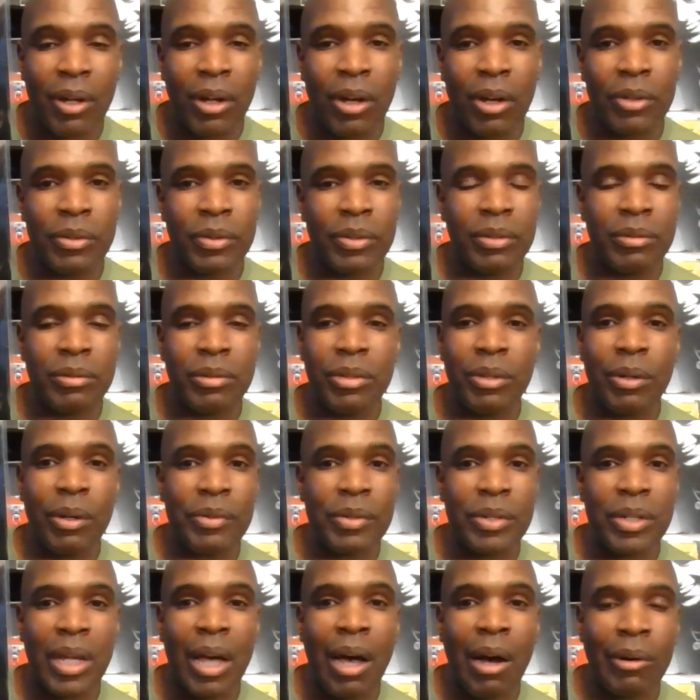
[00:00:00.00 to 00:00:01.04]
$100,
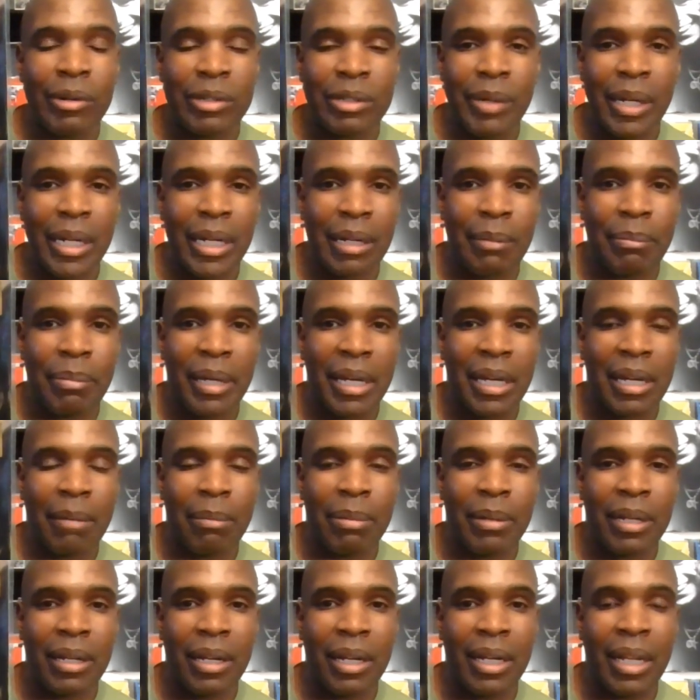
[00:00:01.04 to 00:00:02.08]
$200 ready to pick
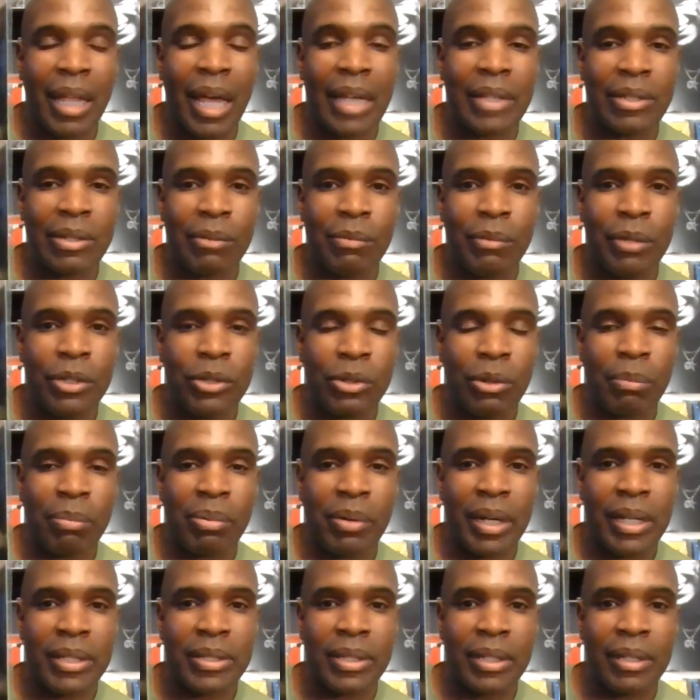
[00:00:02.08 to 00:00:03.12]
up a nice original
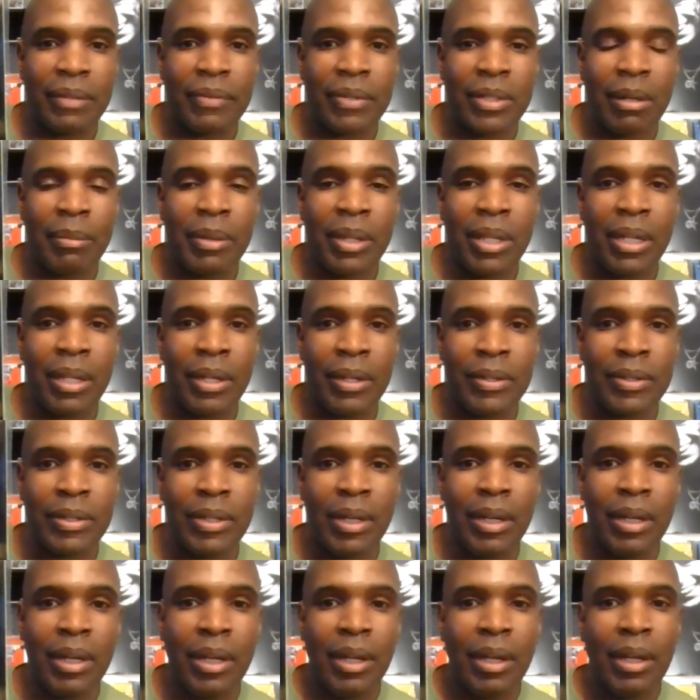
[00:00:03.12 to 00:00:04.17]
pressing of some of these.
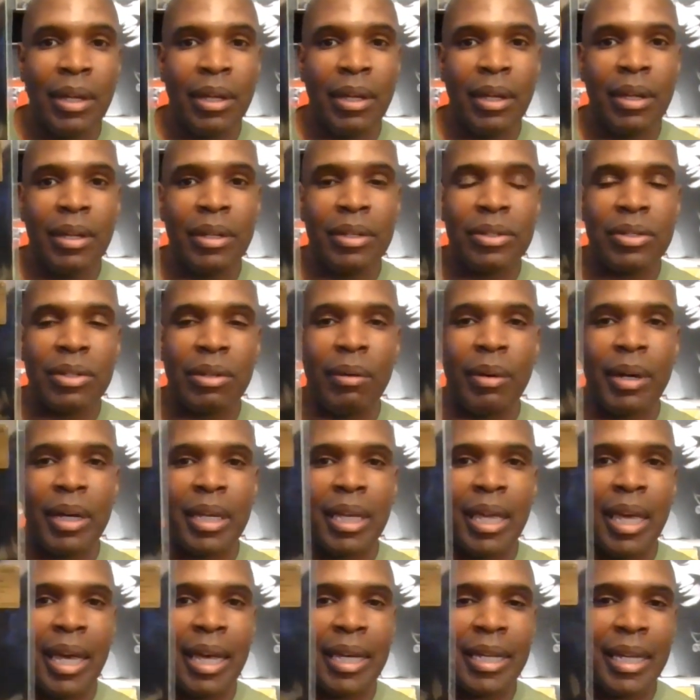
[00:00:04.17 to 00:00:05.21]
So
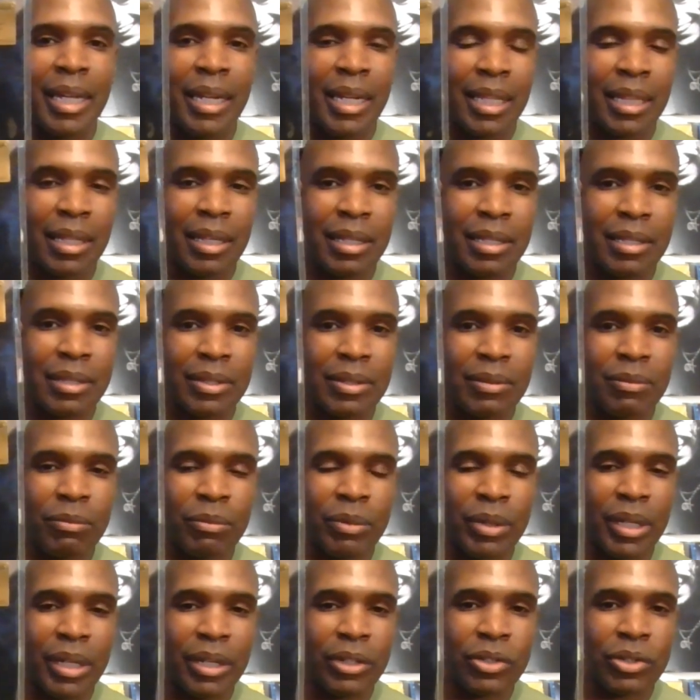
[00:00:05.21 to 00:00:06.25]
yeah, getting these
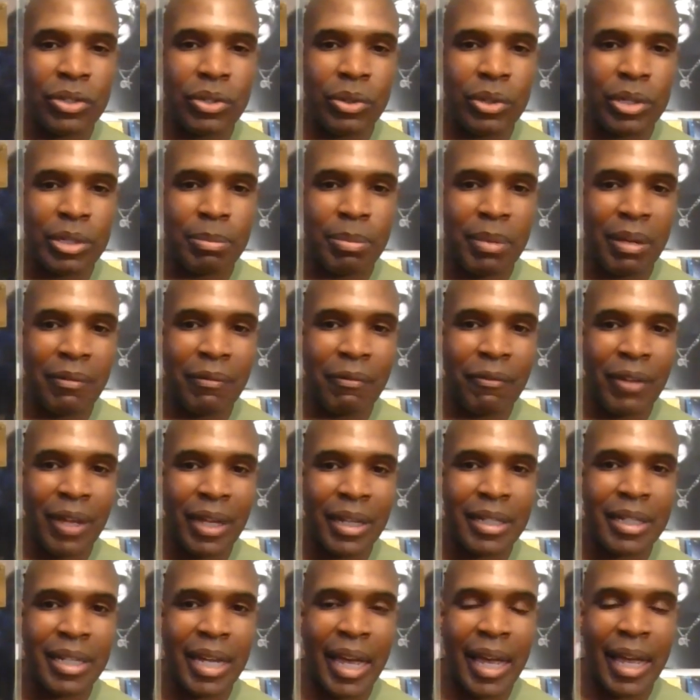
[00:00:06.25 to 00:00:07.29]
reissued has been
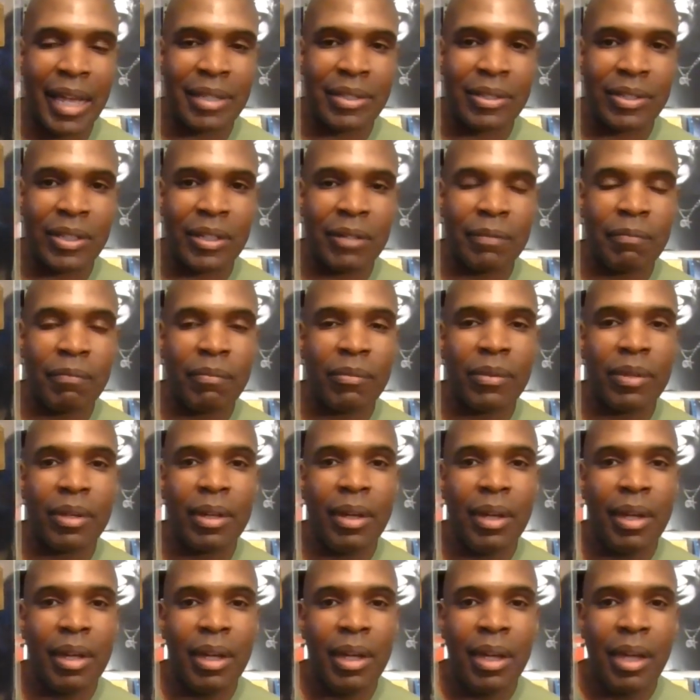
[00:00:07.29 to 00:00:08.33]
fantastic.
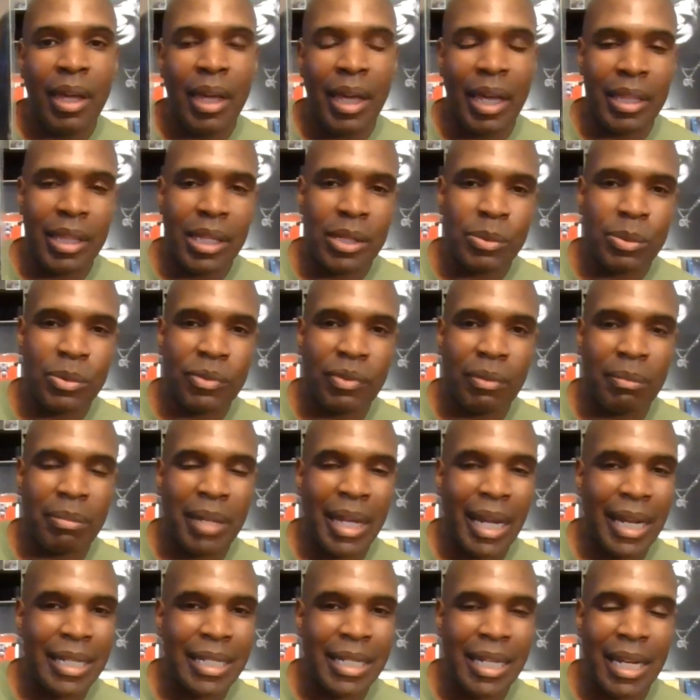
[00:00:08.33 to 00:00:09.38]
And this one's from
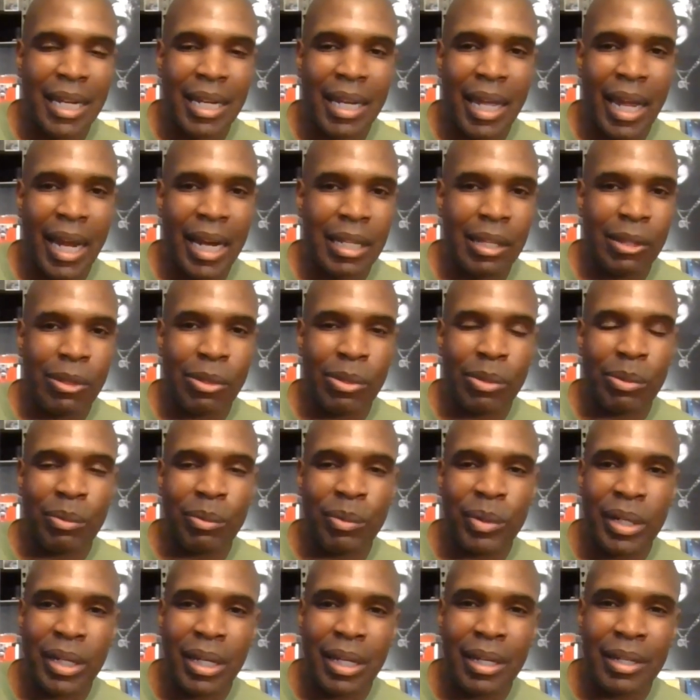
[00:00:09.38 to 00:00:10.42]

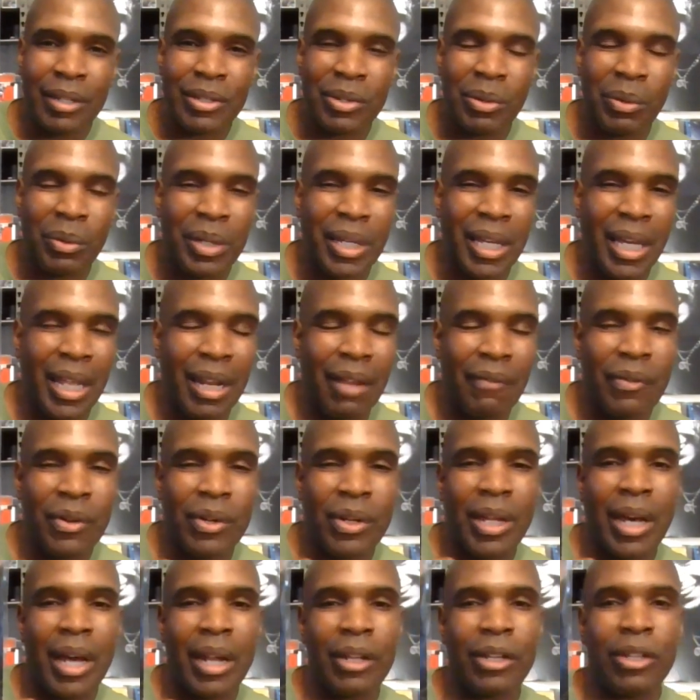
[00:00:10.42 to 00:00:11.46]
1993. So again, if
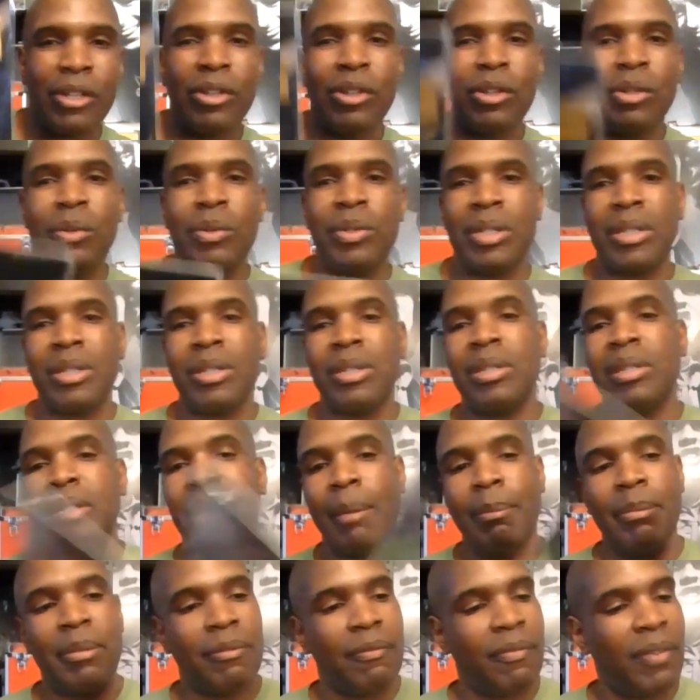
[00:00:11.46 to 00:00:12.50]
you're not a huge
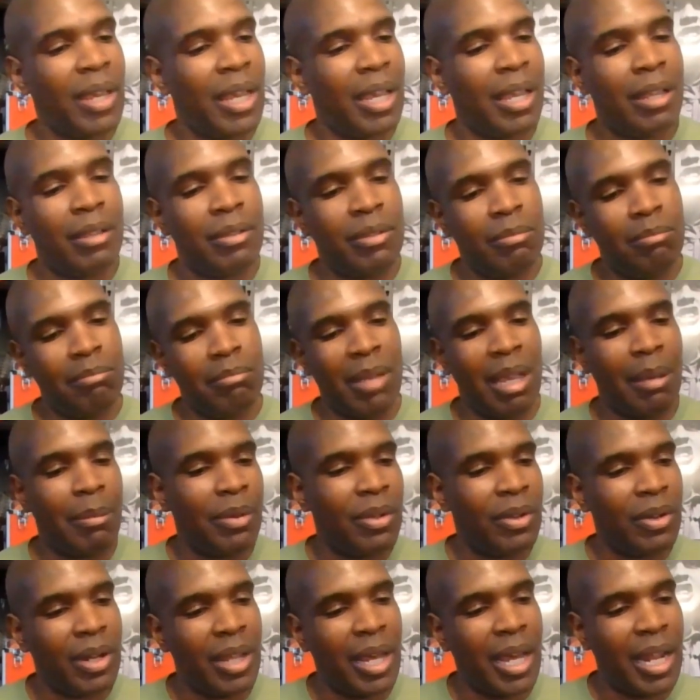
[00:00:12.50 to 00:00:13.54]
Accept fan,
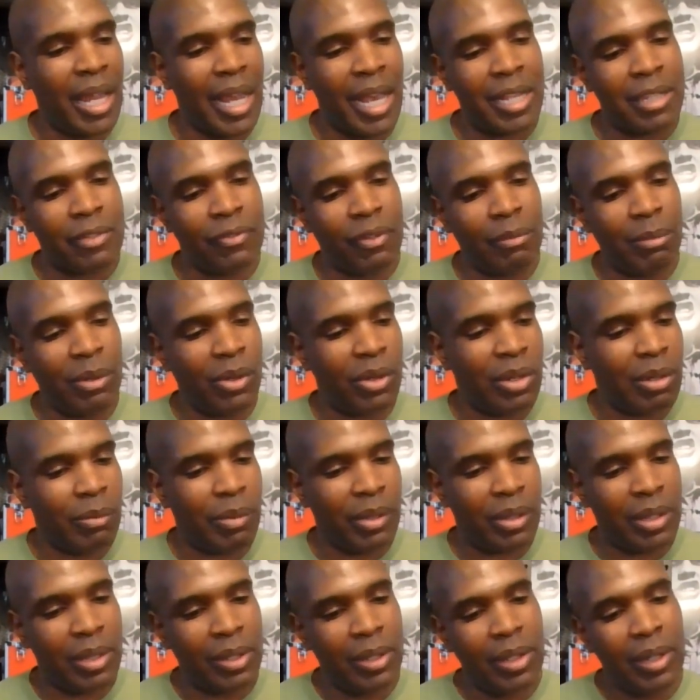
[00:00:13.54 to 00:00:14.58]
maybe you're not as familiar
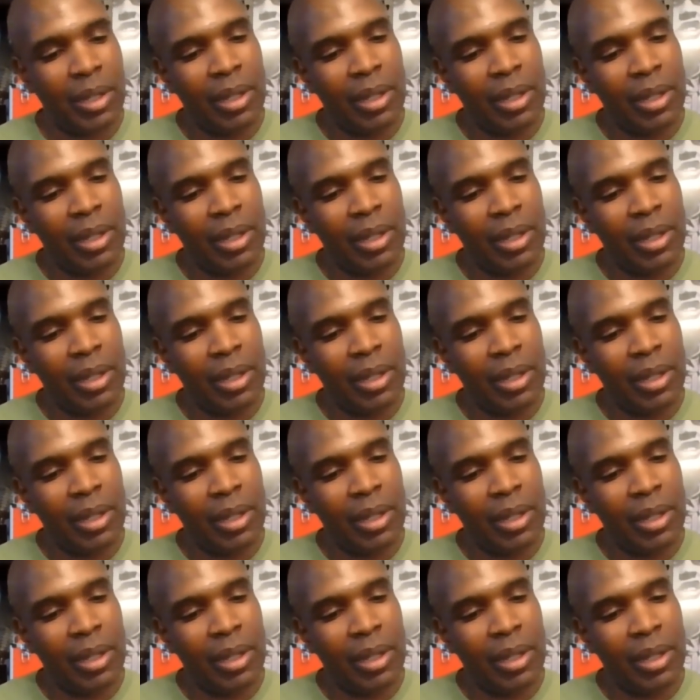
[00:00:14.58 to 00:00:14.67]
with